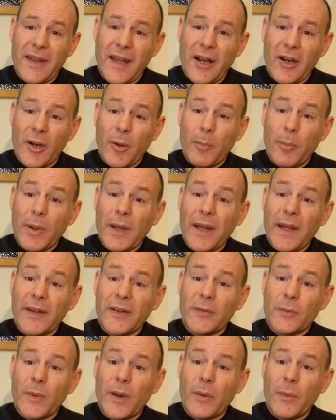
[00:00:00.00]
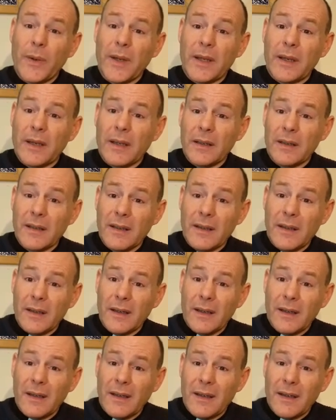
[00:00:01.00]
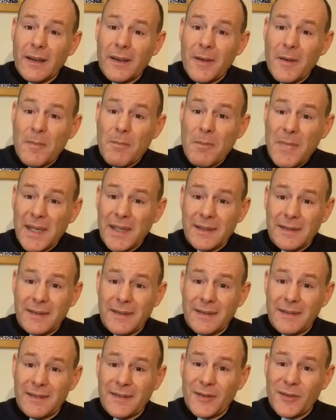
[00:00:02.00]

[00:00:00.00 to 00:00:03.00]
They are a place where we can meet